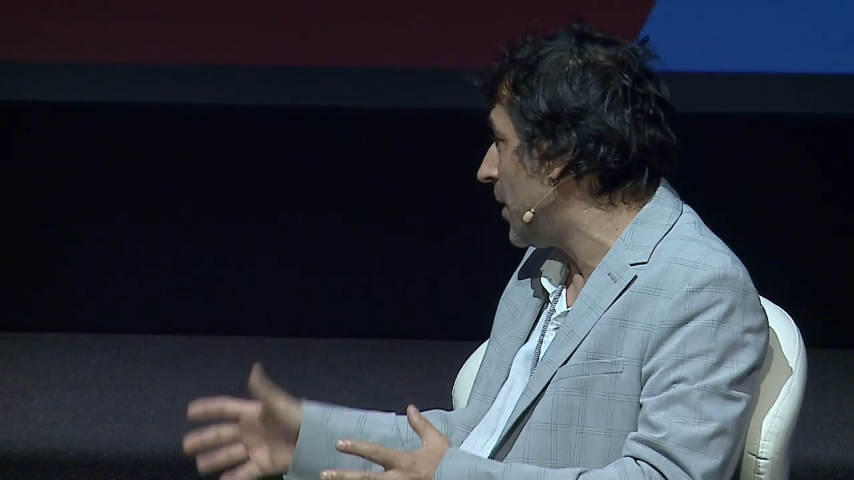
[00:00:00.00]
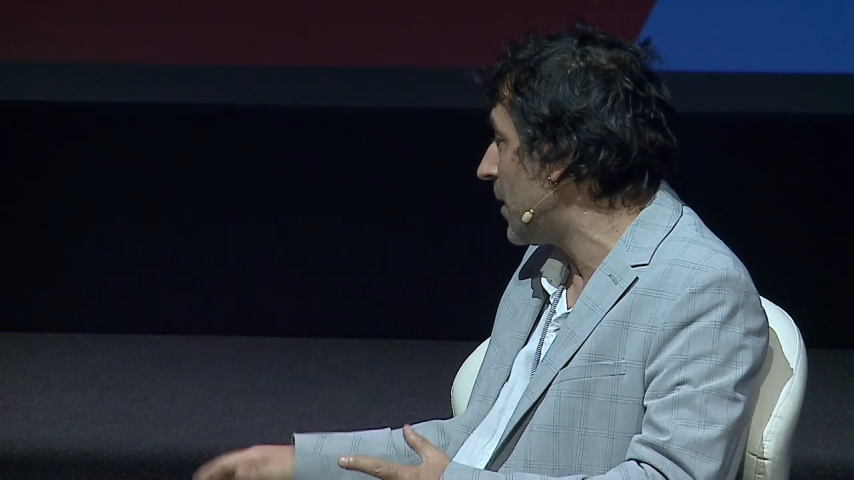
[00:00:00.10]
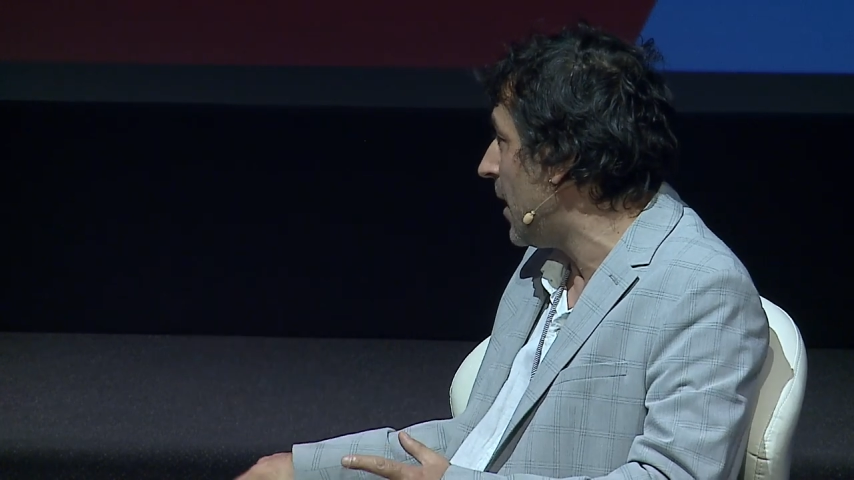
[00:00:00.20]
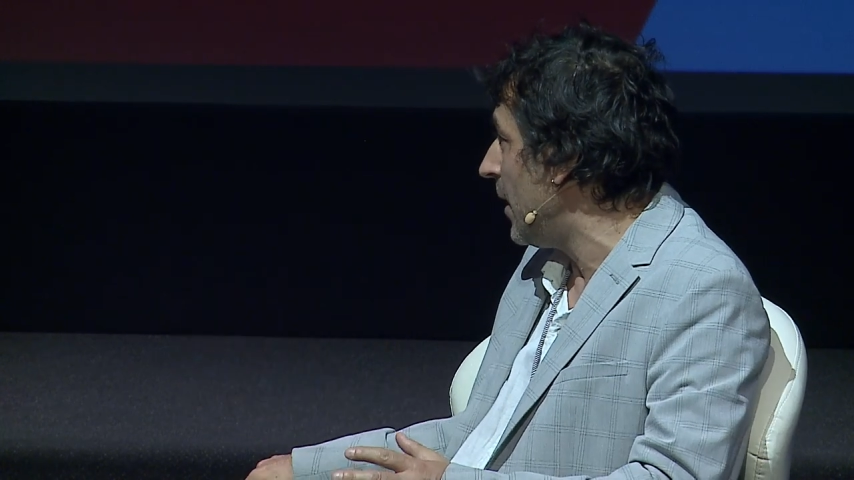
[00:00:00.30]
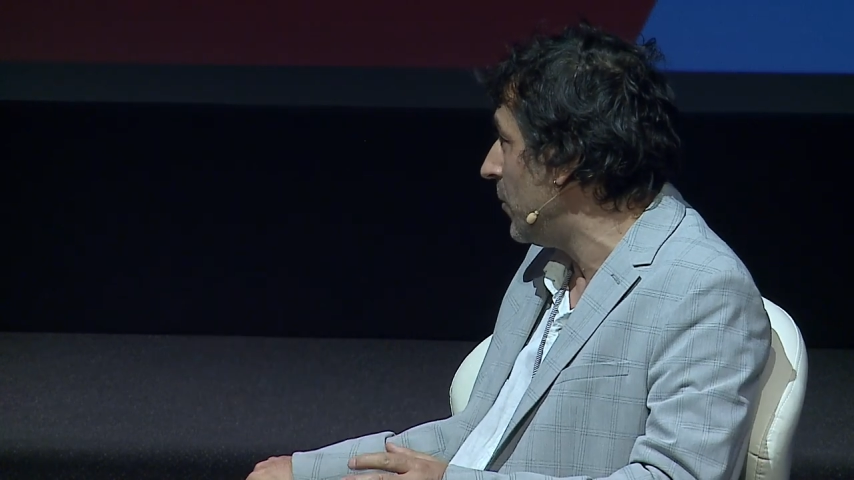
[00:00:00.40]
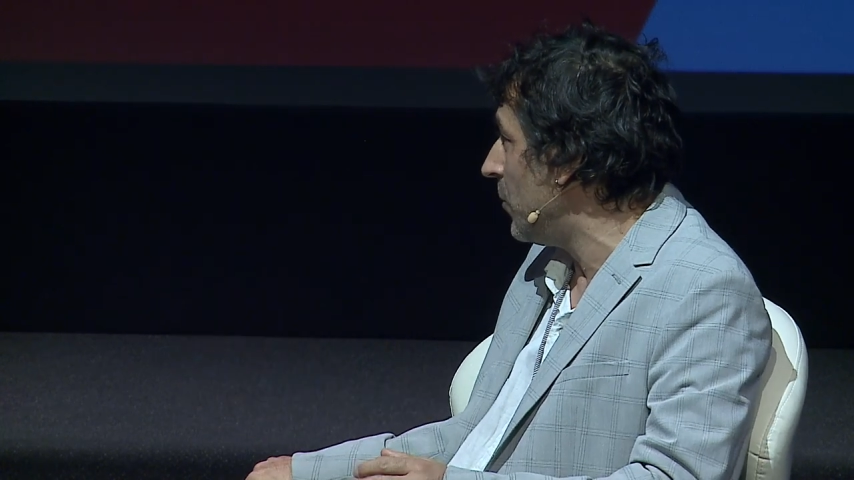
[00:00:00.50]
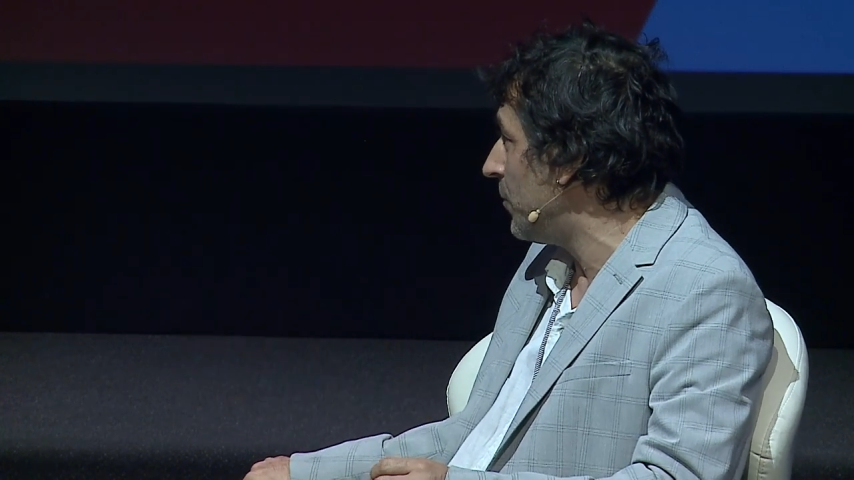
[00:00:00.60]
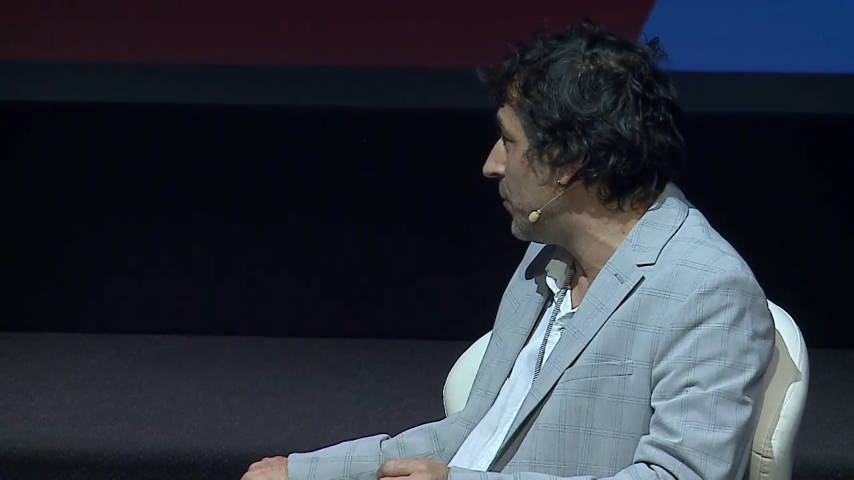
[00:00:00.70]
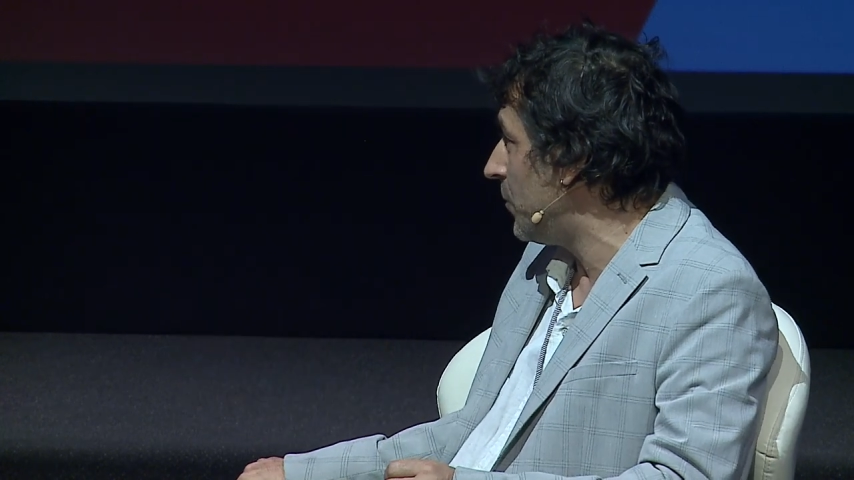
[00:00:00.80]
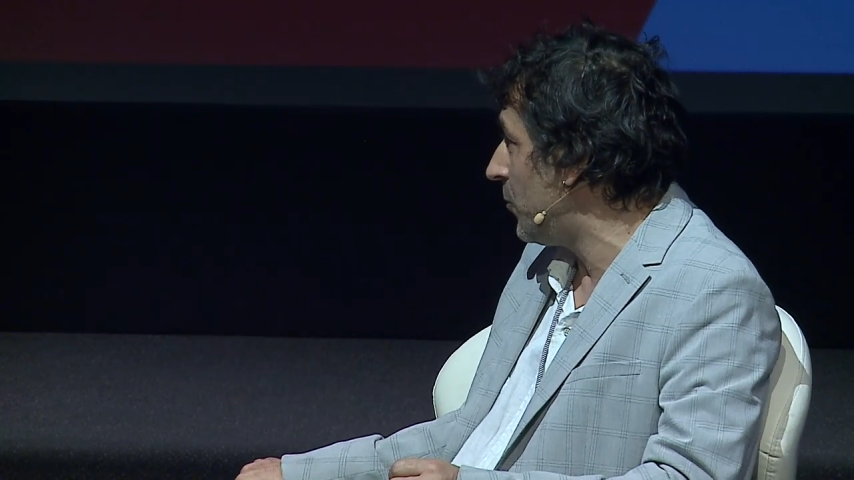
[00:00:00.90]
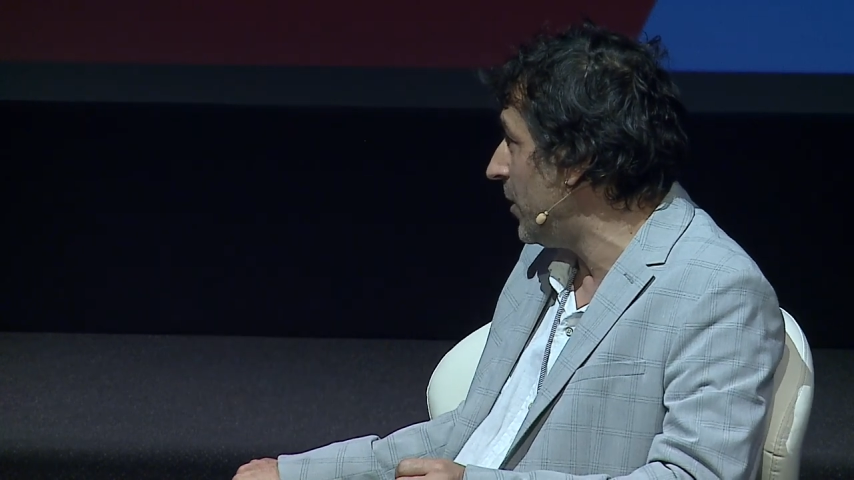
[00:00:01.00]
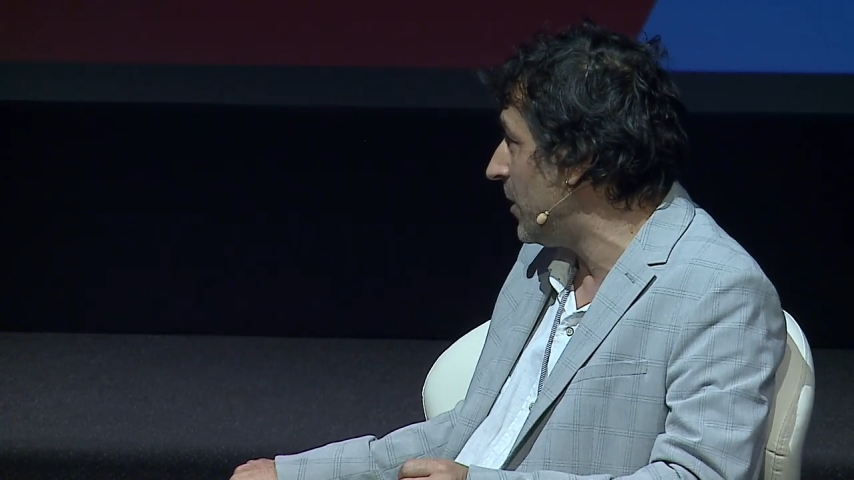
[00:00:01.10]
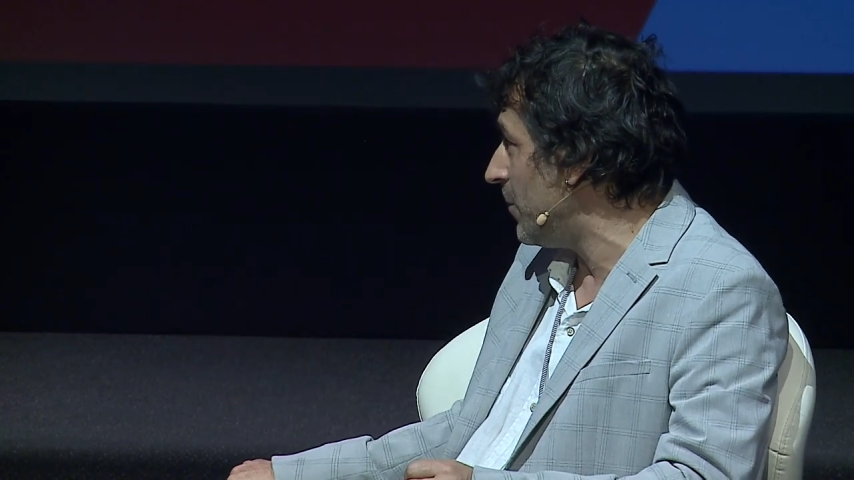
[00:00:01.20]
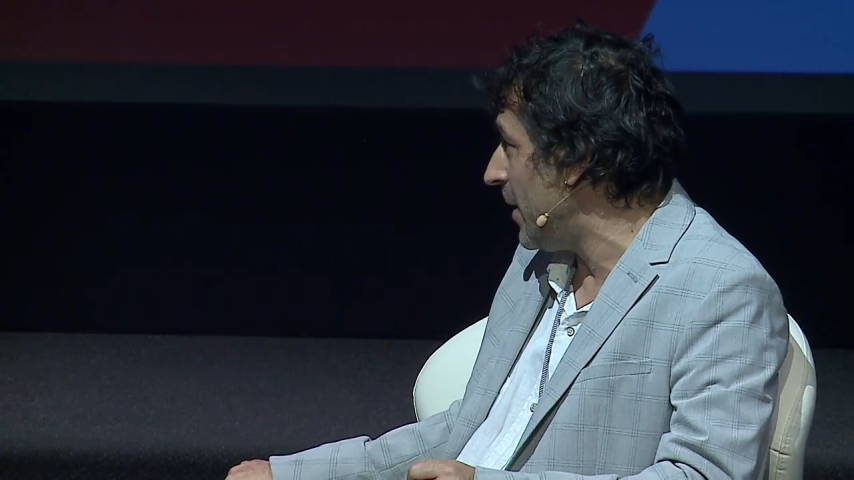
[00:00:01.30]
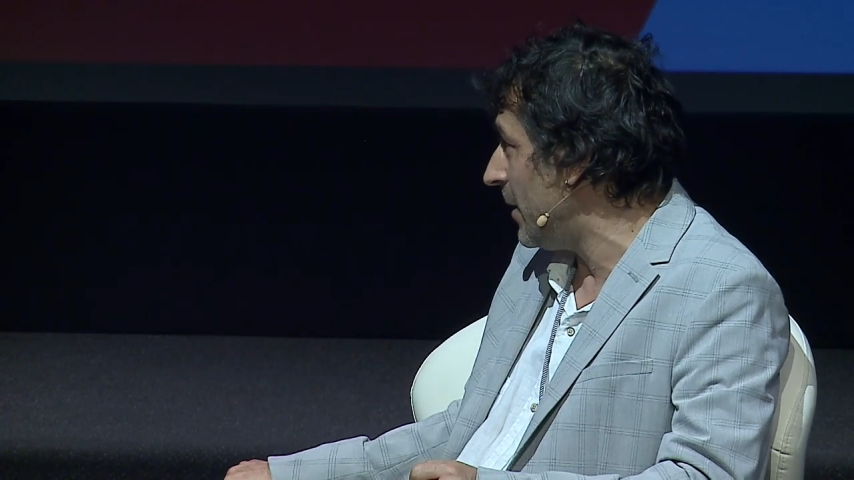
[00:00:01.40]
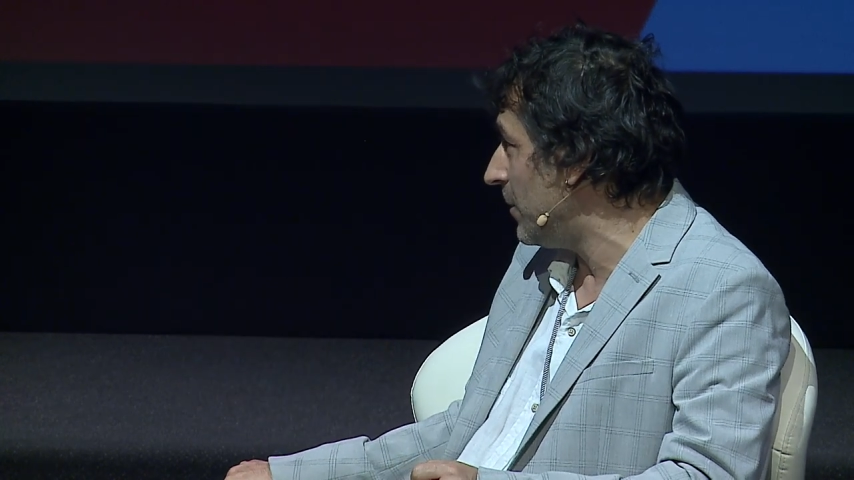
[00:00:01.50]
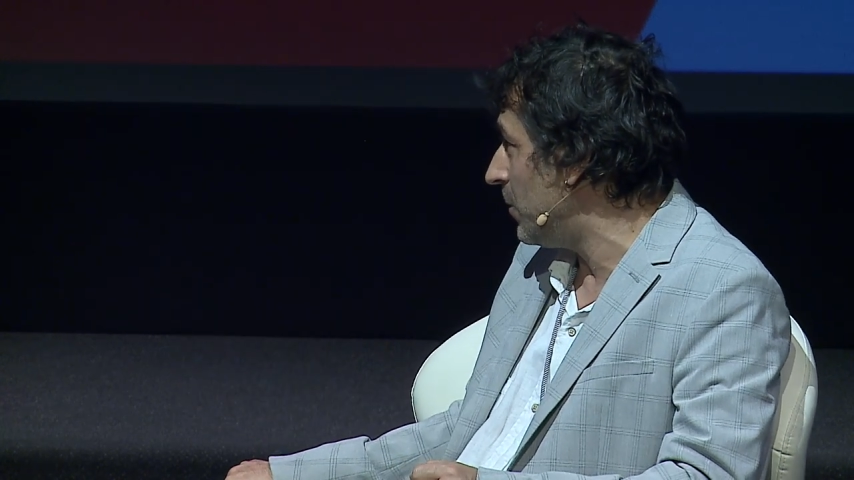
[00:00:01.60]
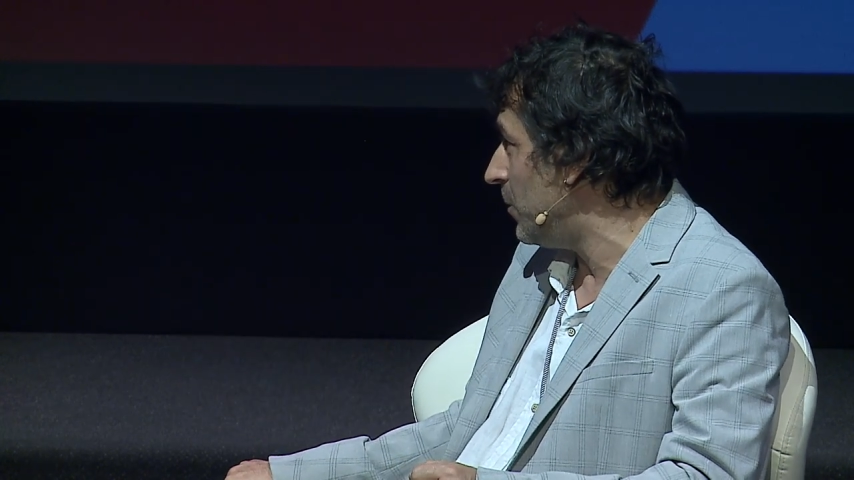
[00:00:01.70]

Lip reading: a kind of treatment